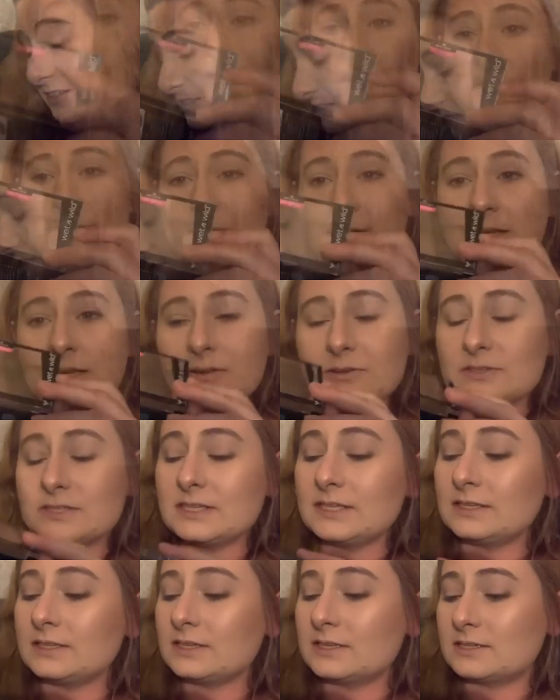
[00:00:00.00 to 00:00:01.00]
I'm going to be
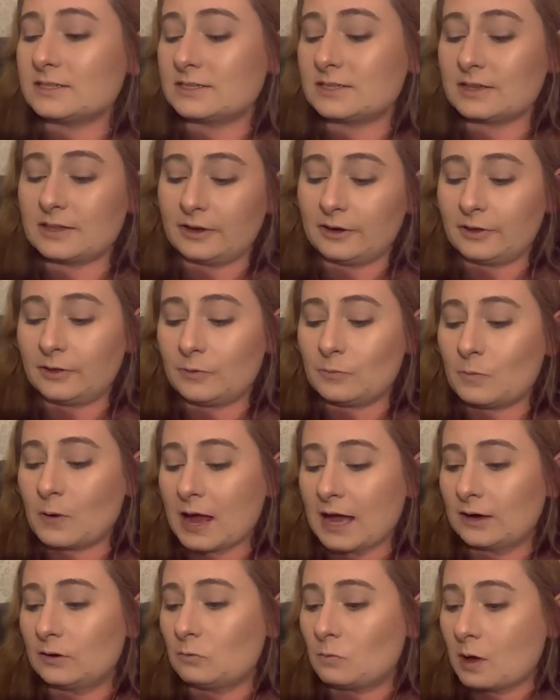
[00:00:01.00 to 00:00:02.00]
using this little Wet
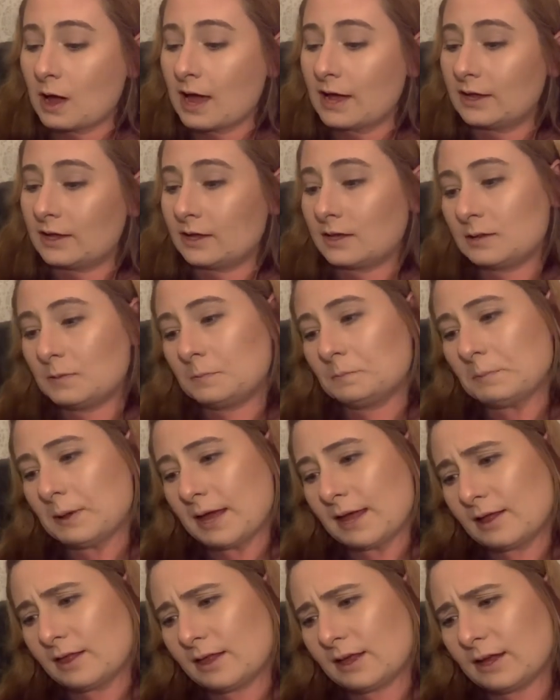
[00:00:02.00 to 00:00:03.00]
n Wild
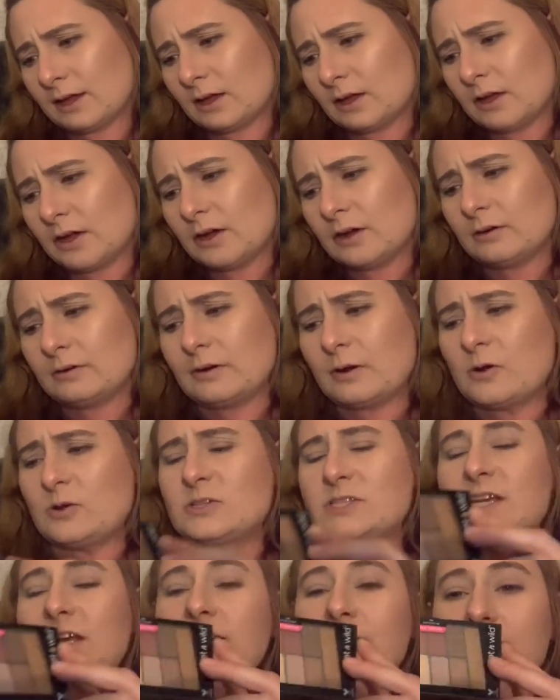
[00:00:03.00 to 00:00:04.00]
palette,
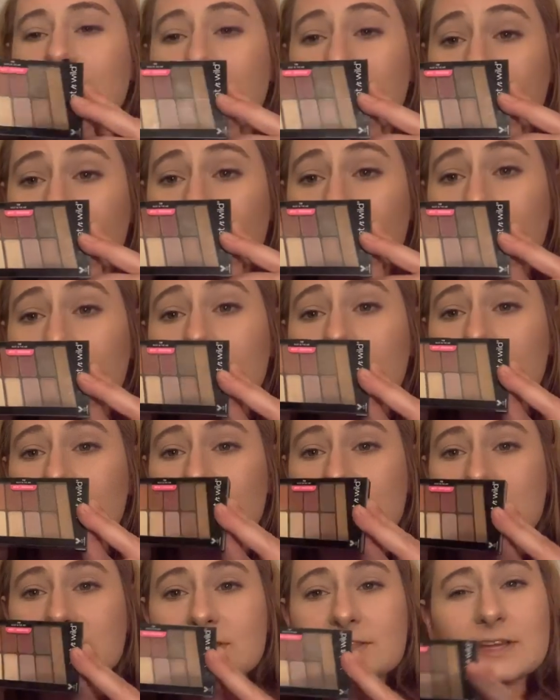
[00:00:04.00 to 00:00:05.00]
Rose in the Air.
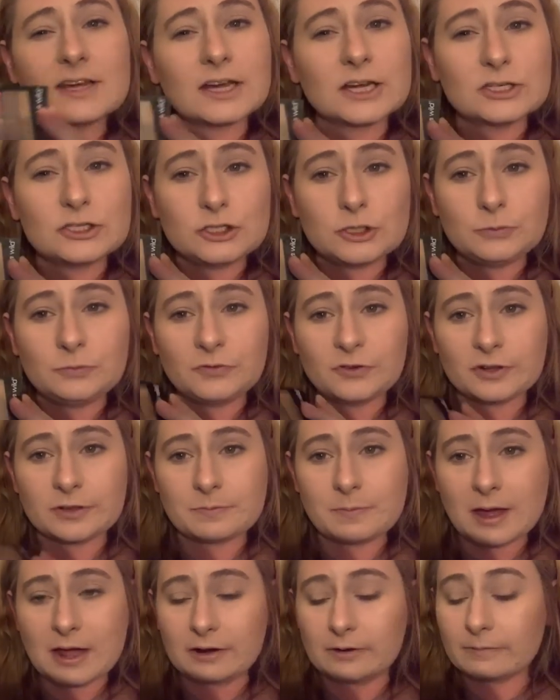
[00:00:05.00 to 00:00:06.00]
This is like a dupe for the
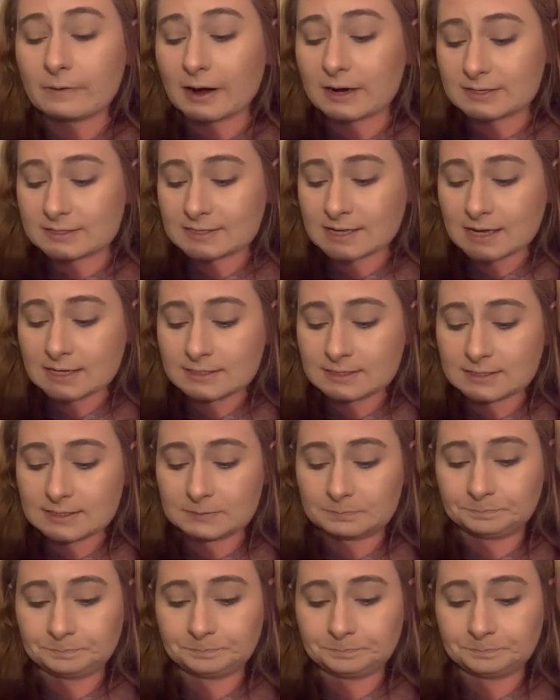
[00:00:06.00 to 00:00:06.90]
Modern Renaissance.